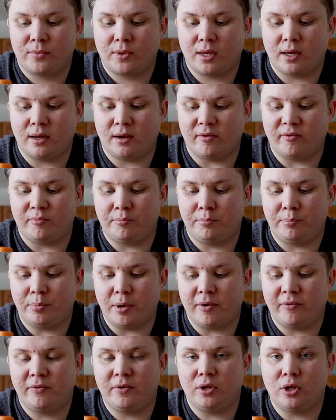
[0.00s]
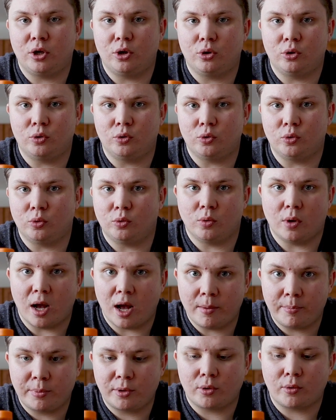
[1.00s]
kind of Buffalo
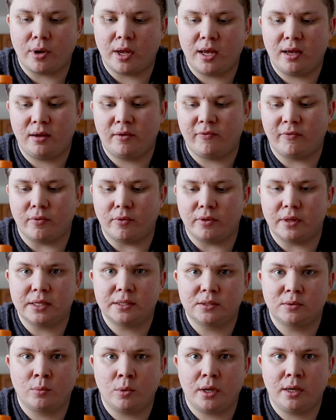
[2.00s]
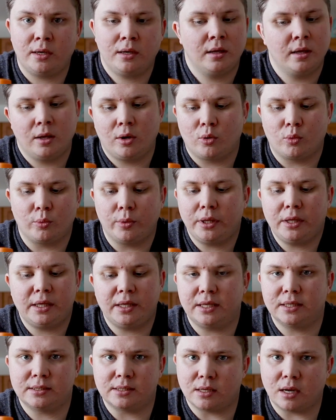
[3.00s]
upgrade for this one
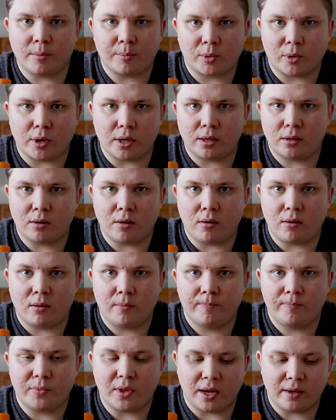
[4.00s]
really is an upgrade at all.